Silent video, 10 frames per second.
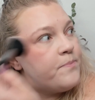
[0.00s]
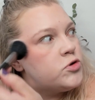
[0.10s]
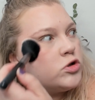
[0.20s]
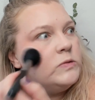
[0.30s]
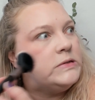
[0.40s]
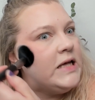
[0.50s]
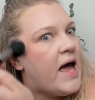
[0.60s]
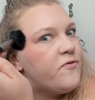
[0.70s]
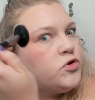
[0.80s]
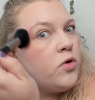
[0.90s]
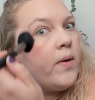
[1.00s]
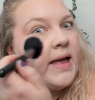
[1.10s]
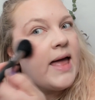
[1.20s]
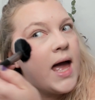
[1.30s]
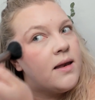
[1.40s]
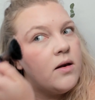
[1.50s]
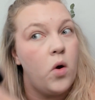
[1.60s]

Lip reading: absolutely have to go and get?